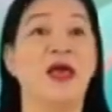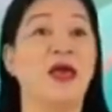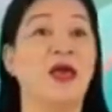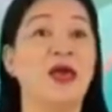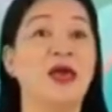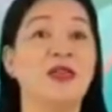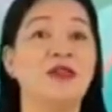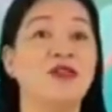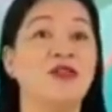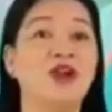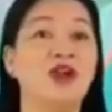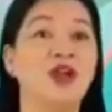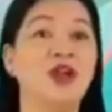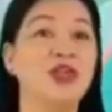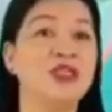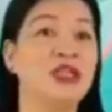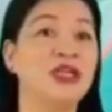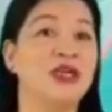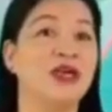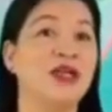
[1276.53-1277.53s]

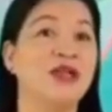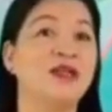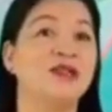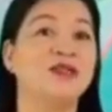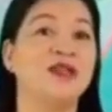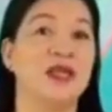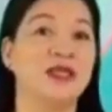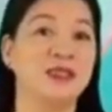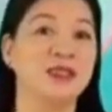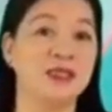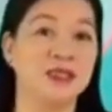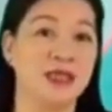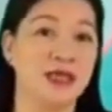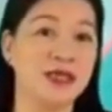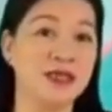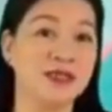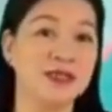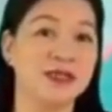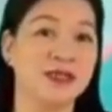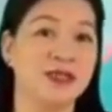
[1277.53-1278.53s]
Ethnological
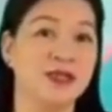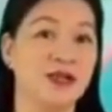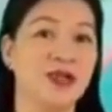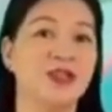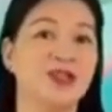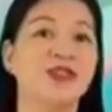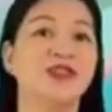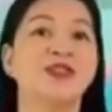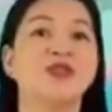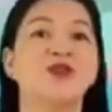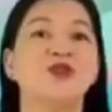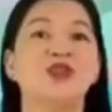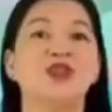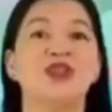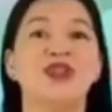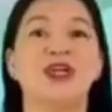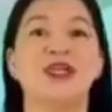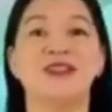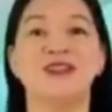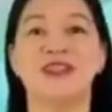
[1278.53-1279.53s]
dances,
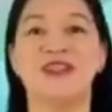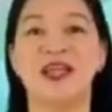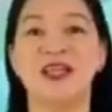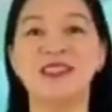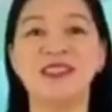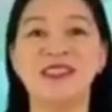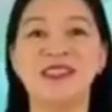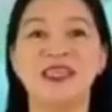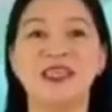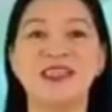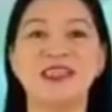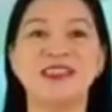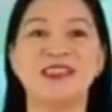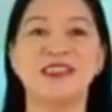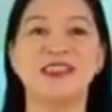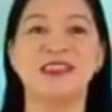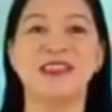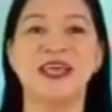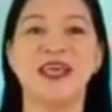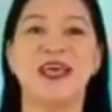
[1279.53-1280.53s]
social dances,
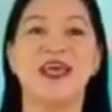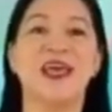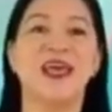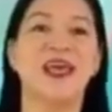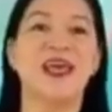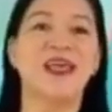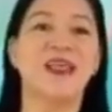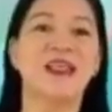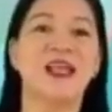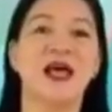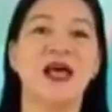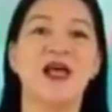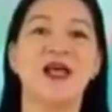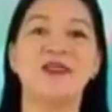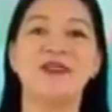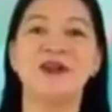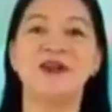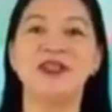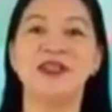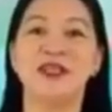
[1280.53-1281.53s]
and
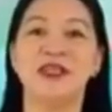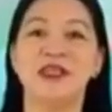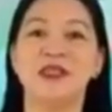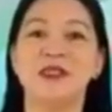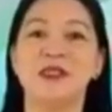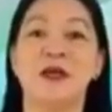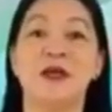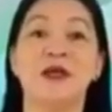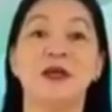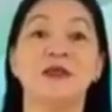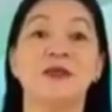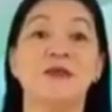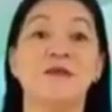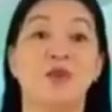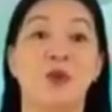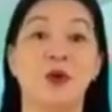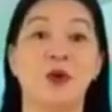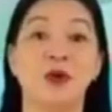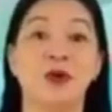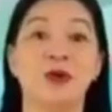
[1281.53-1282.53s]
under this are the
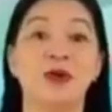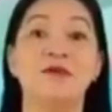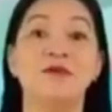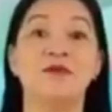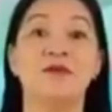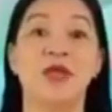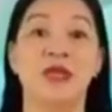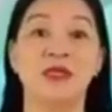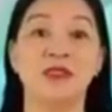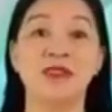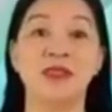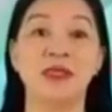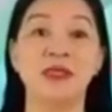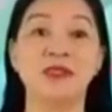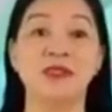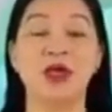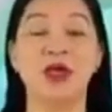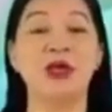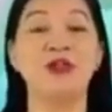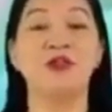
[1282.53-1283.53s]
ballroom
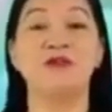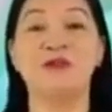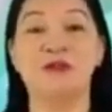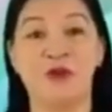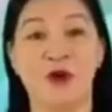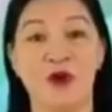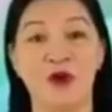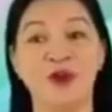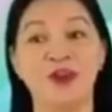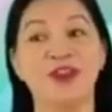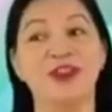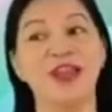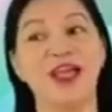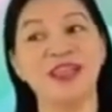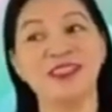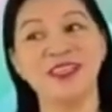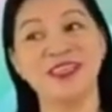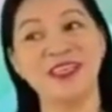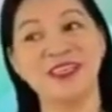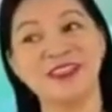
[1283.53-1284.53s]
dances and folk
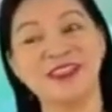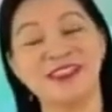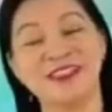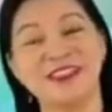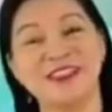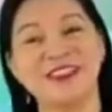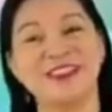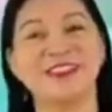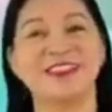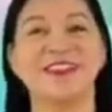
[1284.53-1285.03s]
dances.